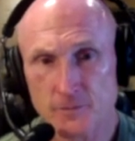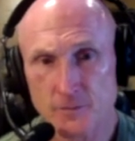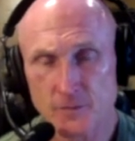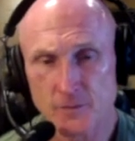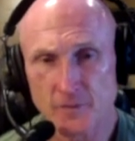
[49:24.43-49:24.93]

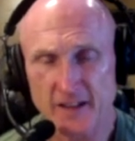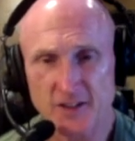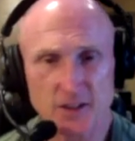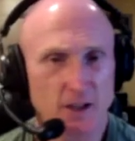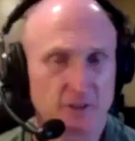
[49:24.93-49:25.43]
That's
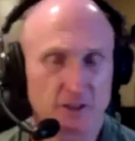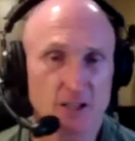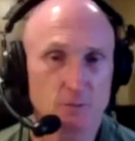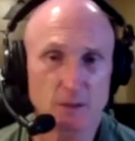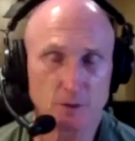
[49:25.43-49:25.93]
enough to
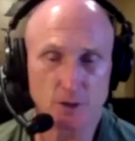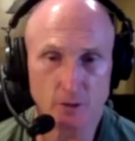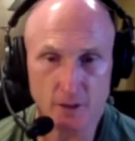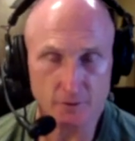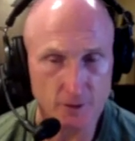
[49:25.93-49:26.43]
keep people
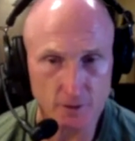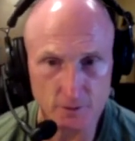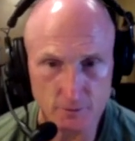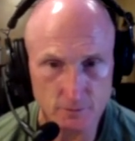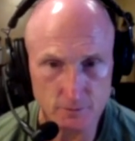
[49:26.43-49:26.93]
going for
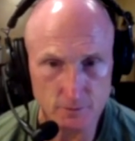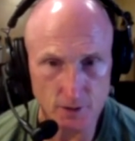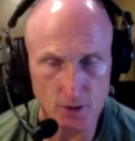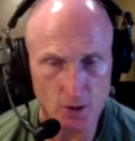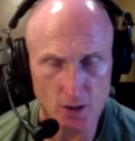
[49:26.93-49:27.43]

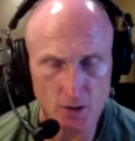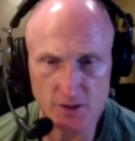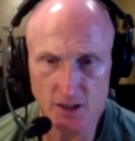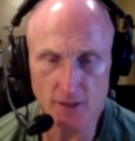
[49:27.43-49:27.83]
a long time.